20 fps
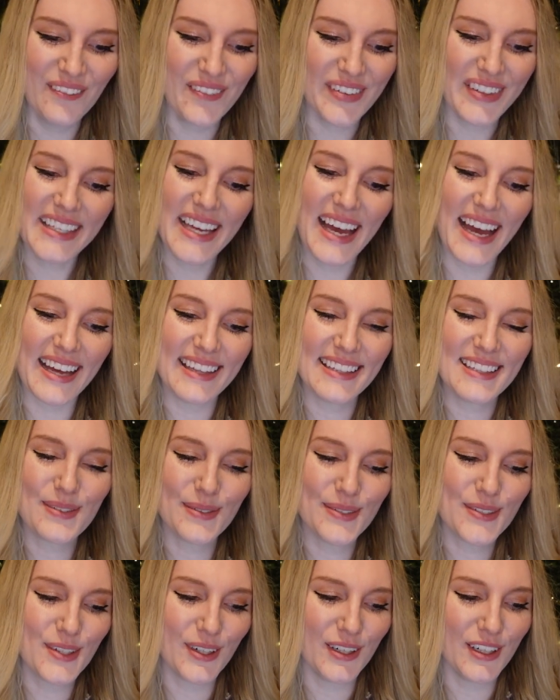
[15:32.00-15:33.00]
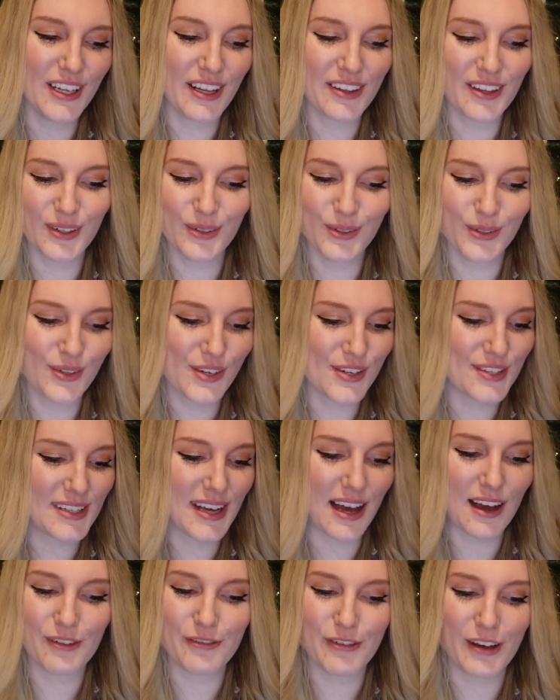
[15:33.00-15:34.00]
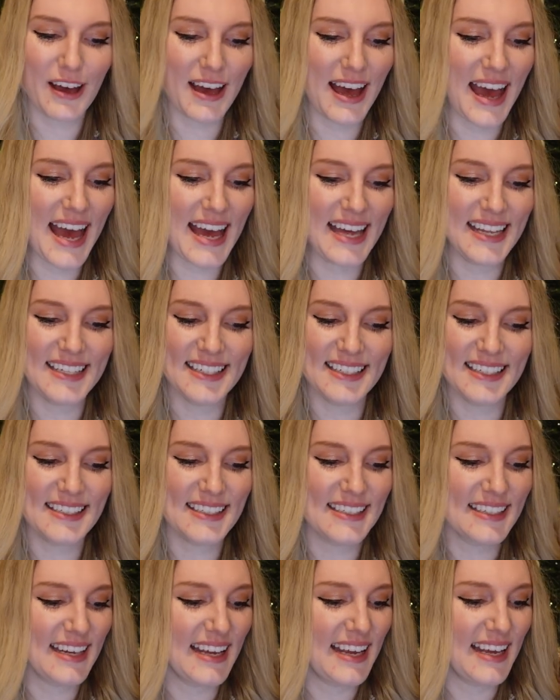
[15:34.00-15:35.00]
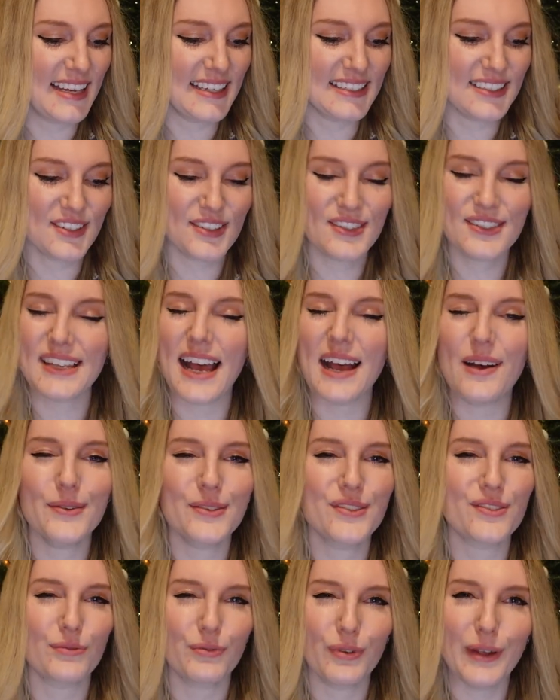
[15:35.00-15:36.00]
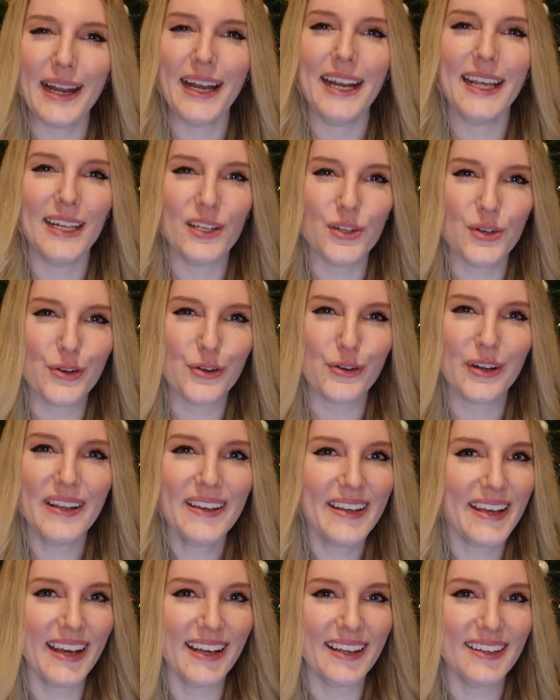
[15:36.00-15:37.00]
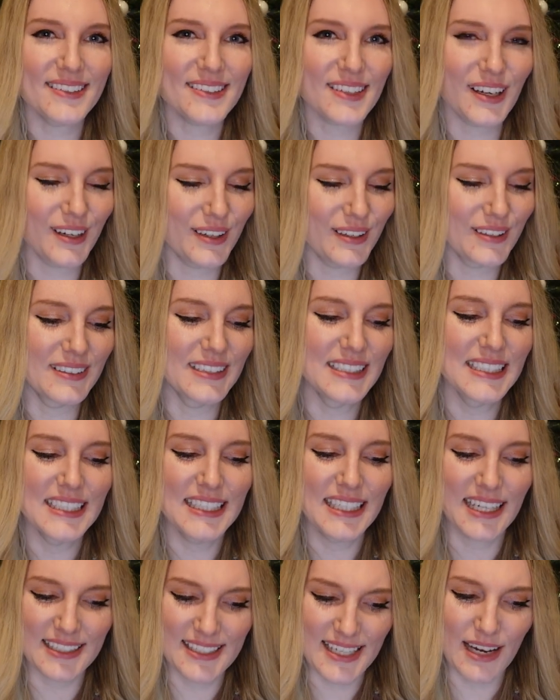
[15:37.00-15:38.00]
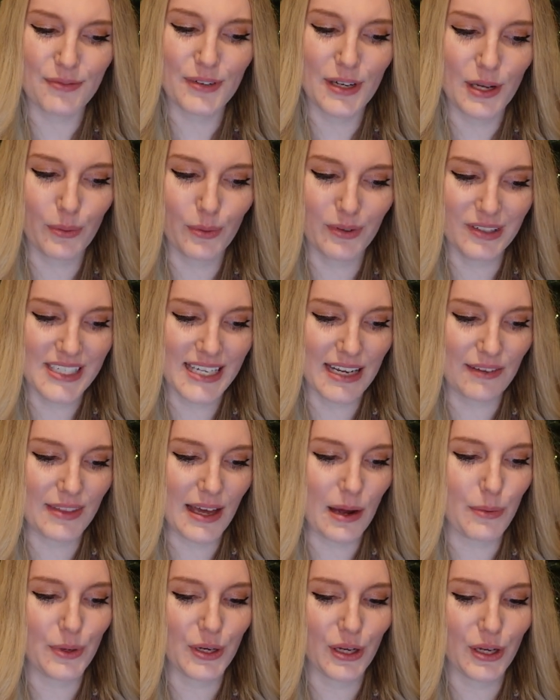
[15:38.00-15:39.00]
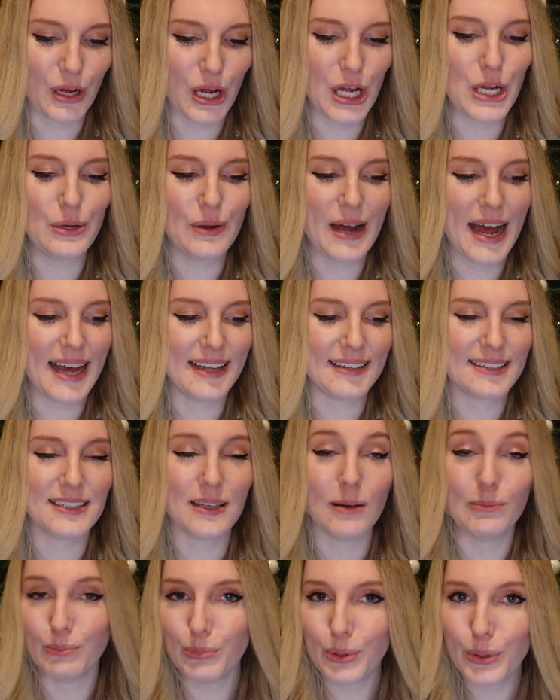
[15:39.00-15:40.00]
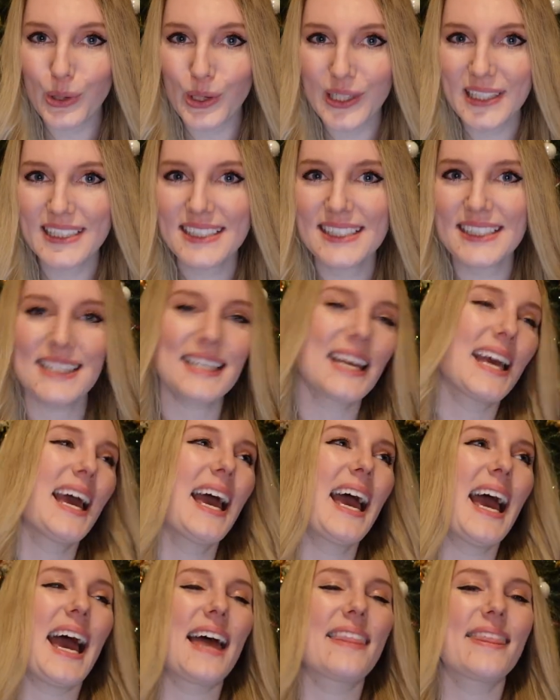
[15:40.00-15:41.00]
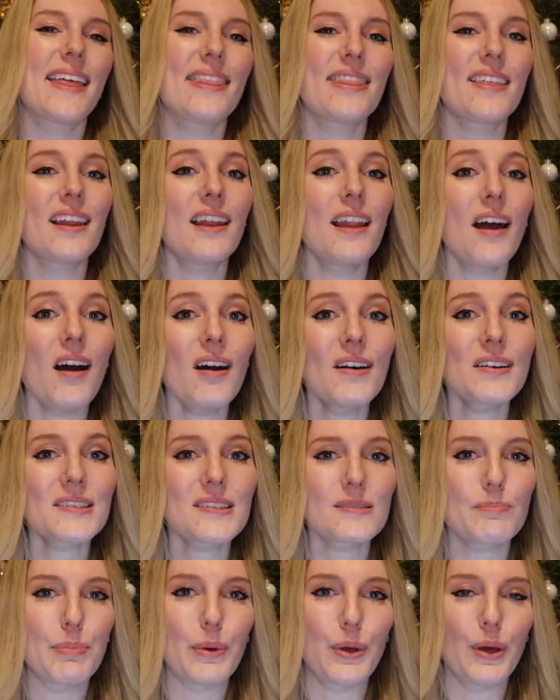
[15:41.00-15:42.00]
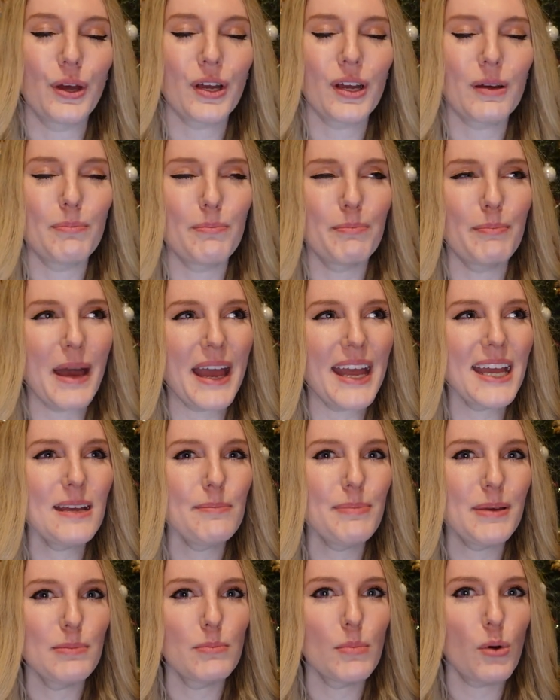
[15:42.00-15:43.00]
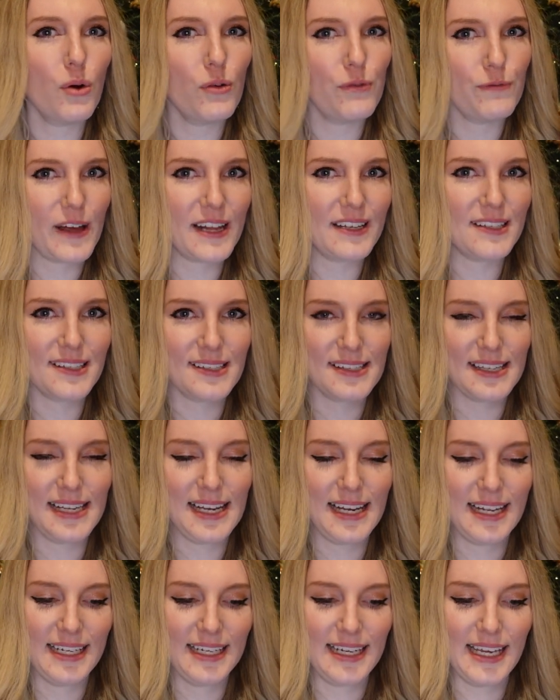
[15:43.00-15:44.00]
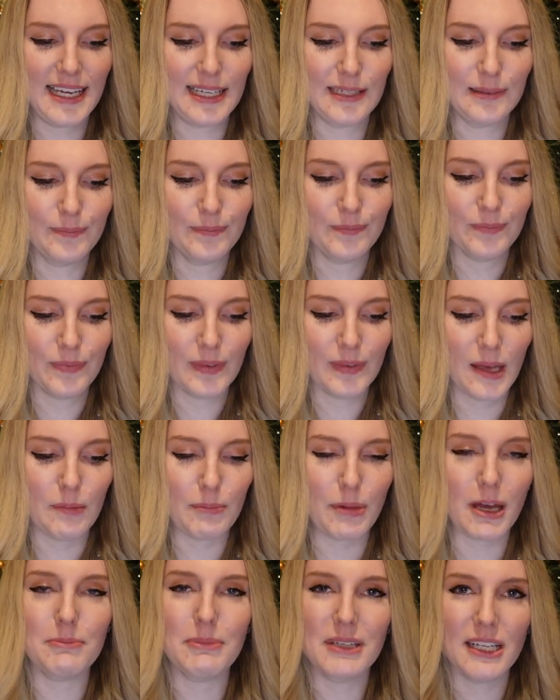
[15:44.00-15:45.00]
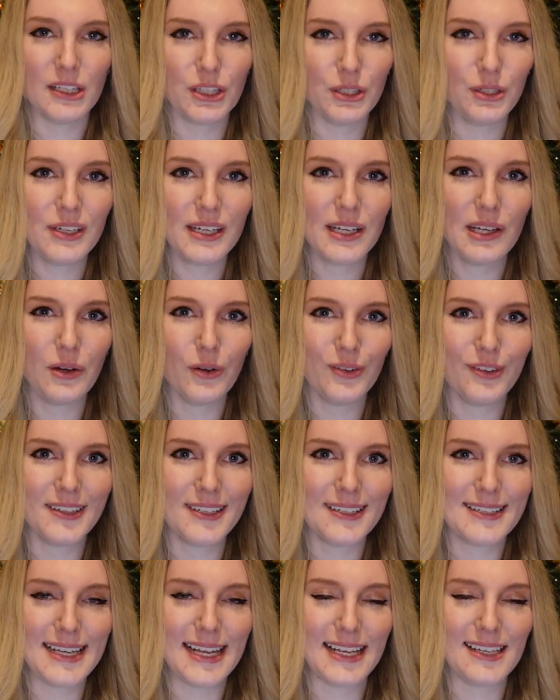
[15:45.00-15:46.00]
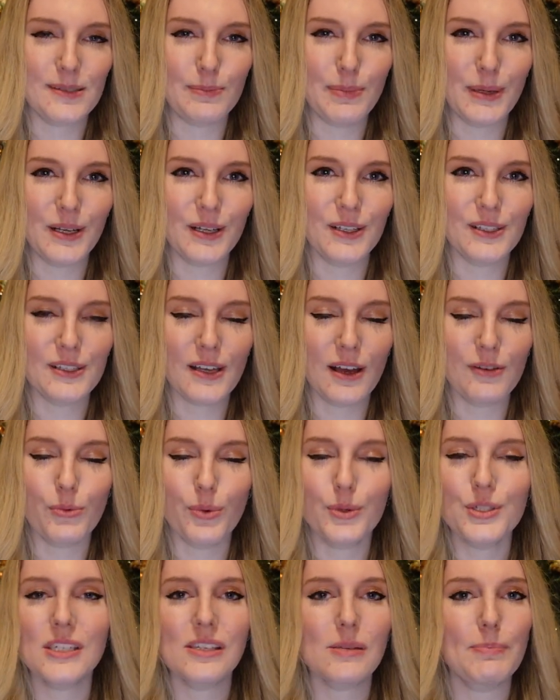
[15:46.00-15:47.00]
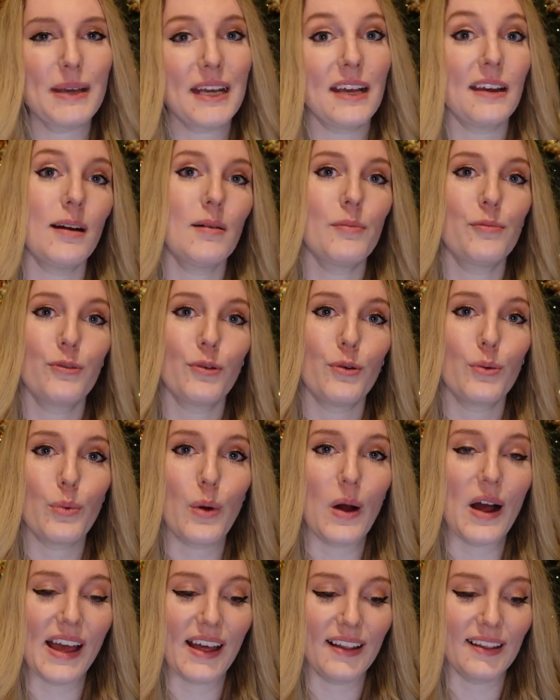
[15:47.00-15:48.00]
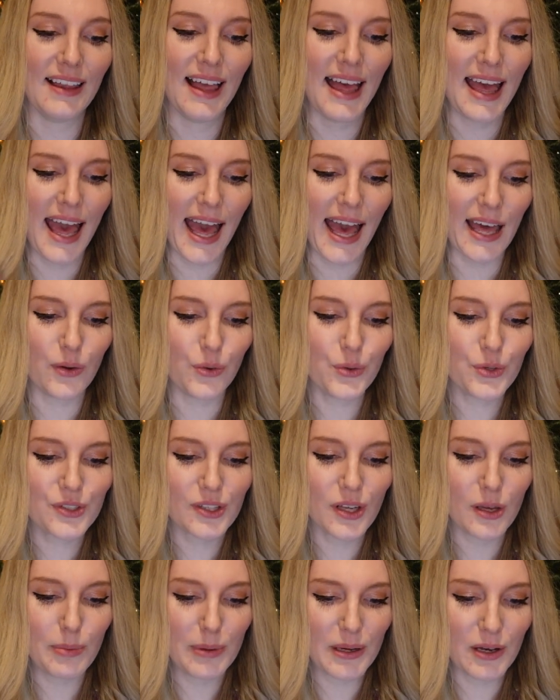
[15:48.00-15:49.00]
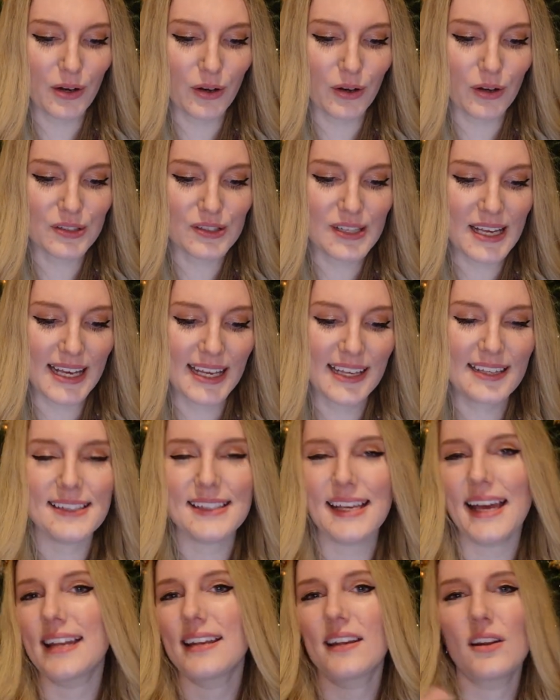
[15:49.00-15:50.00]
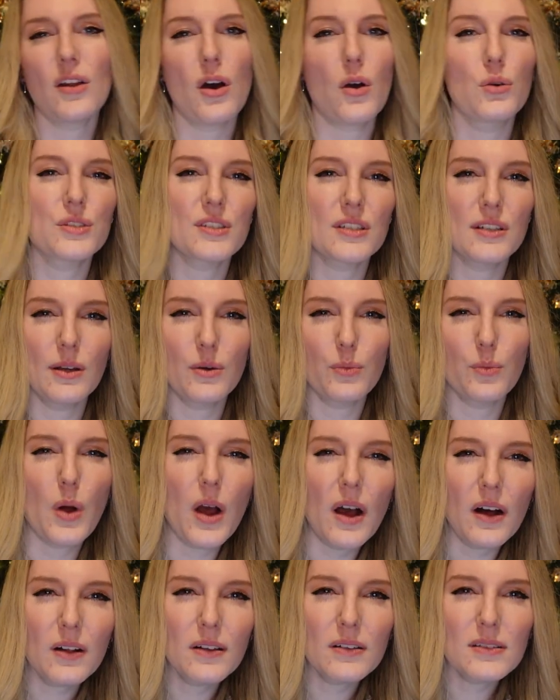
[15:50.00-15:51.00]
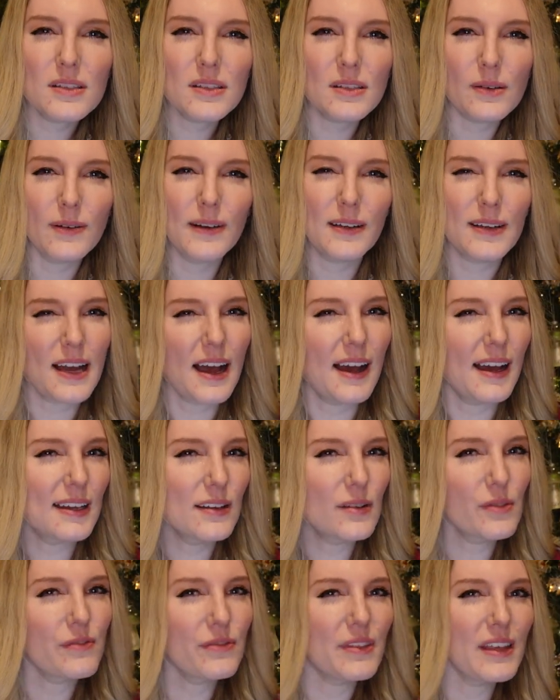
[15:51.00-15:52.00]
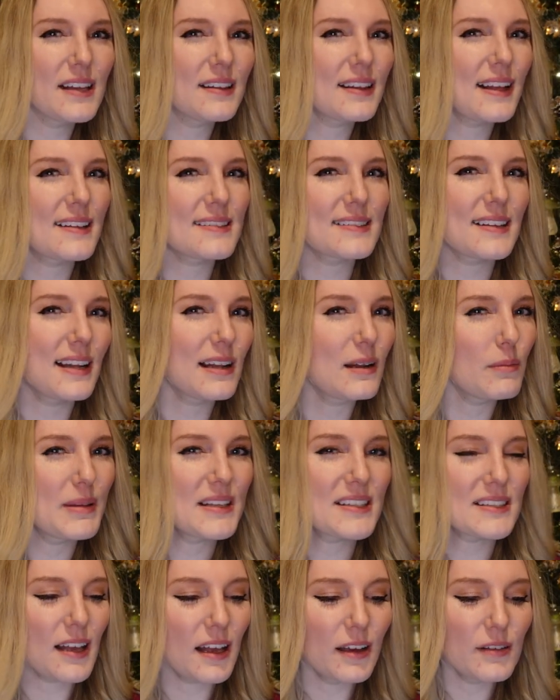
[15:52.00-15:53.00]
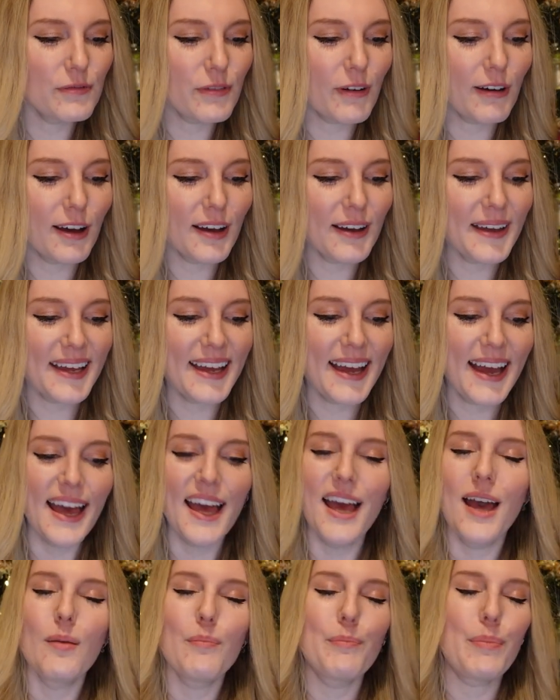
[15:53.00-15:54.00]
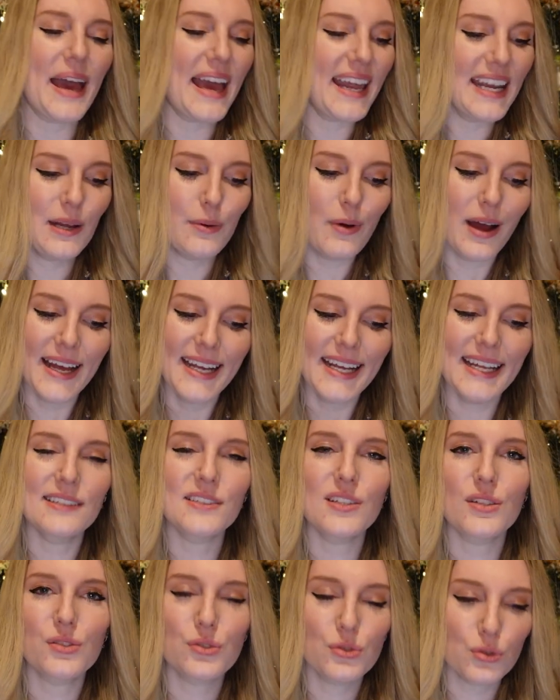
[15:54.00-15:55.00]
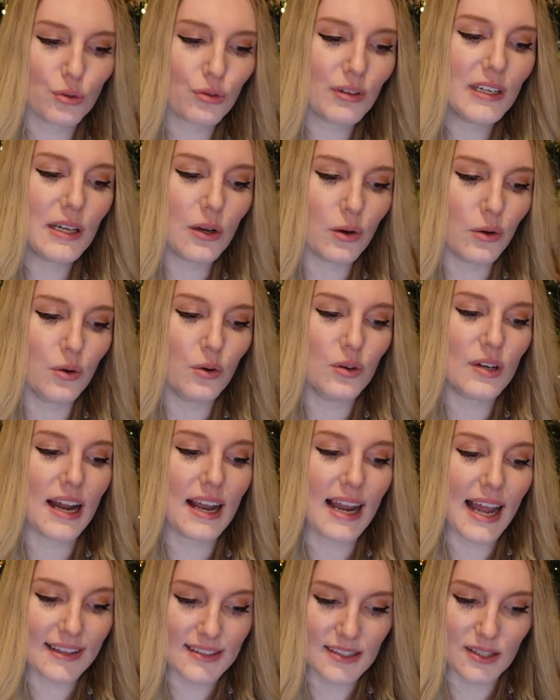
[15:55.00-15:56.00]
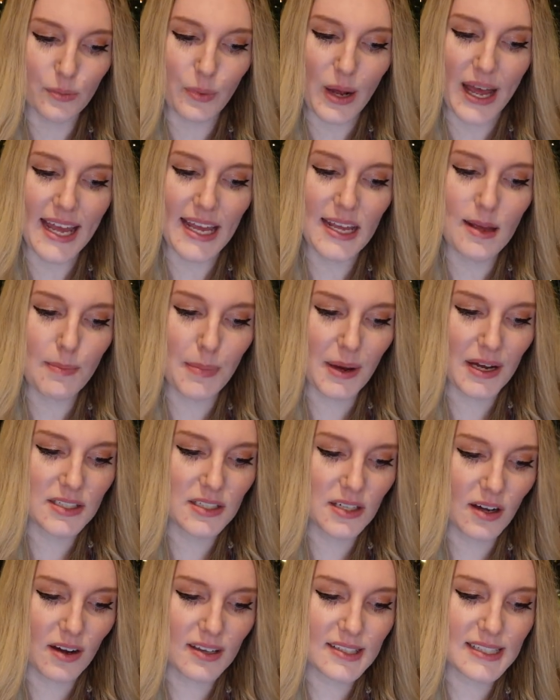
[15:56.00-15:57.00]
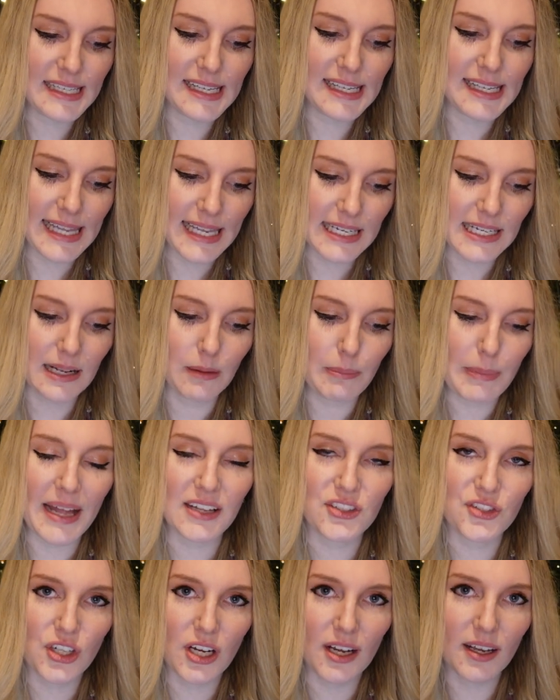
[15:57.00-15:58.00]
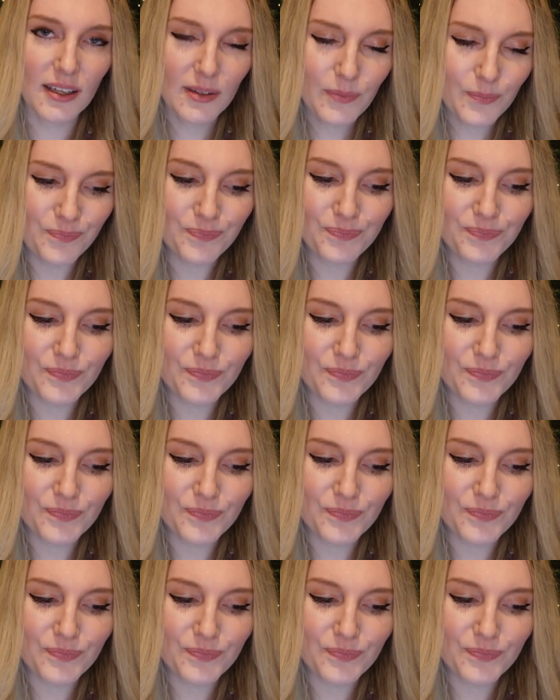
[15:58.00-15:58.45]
But yeah, this one's got another gorgeous cover and just sounds really intriguing, so I definitely want to give that one a go at some point. And then the last book may be more fantasy leaning, but I'm including it on this list because I've wanted to pick it up for a while, and also because it is set in an alternate world, so I kind of think that's a little bit sci-fi. But anyway, it's a story called A Lat's Away by Darcy Little Badger.